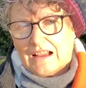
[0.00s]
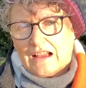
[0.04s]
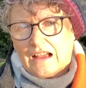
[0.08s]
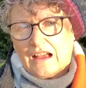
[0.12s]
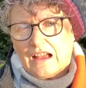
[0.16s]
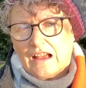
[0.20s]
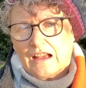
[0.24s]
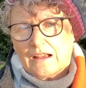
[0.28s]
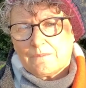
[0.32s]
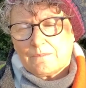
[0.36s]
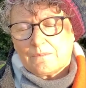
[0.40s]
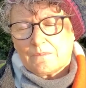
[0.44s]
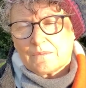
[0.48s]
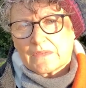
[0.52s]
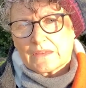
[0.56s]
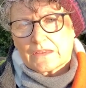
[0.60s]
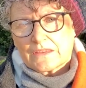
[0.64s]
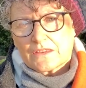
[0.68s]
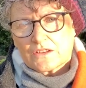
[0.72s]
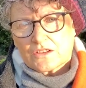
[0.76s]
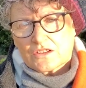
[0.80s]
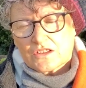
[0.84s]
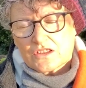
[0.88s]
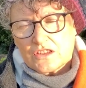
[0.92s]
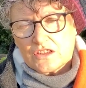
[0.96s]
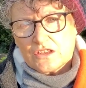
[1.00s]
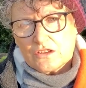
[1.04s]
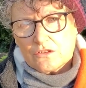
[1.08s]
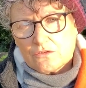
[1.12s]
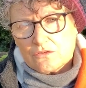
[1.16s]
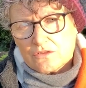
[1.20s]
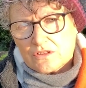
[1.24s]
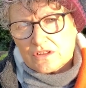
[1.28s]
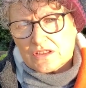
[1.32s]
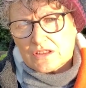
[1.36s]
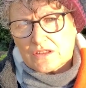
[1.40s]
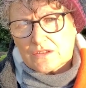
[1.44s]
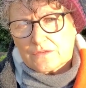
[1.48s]
that's
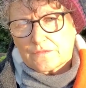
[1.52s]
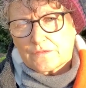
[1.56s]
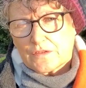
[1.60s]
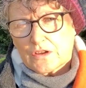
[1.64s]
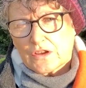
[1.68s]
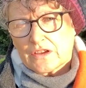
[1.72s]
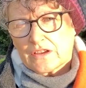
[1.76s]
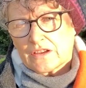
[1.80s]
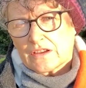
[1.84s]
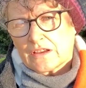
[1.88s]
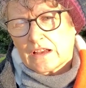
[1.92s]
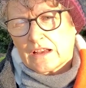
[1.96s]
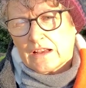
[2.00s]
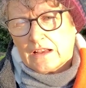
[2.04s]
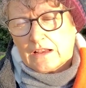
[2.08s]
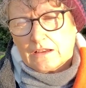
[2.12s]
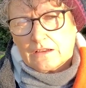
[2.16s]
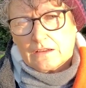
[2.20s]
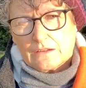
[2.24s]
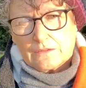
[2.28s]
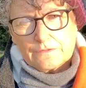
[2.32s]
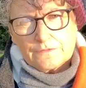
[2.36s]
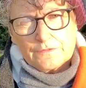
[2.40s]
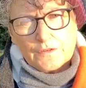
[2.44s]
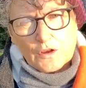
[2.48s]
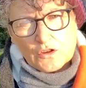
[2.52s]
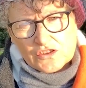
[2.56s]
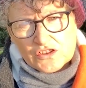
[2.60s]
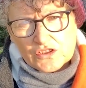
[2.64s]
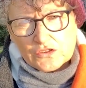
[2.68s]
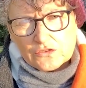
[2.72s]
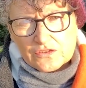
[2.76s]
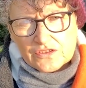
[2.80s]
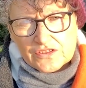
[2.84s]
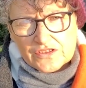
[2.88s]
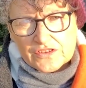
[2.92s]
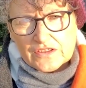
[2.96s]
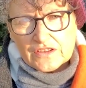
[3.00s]
used for
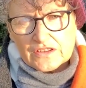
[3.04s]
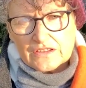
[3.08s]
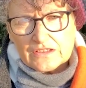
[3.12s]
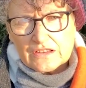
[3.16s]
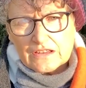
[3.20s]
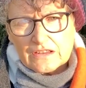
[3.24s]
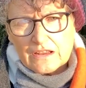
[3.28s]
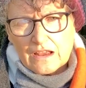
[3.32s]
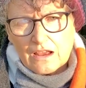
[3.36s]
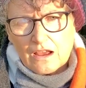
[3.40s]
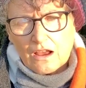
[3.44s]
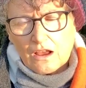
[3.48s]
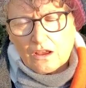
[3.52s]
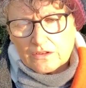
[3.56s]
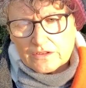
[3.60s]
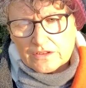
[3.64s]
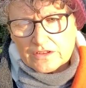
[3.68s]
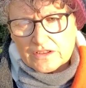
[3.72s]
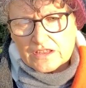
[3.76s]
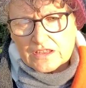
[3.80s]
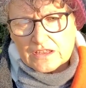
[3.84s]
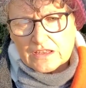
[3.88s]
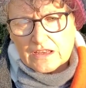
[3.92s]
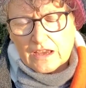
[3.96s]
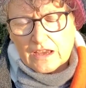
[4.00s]
fossils that aren't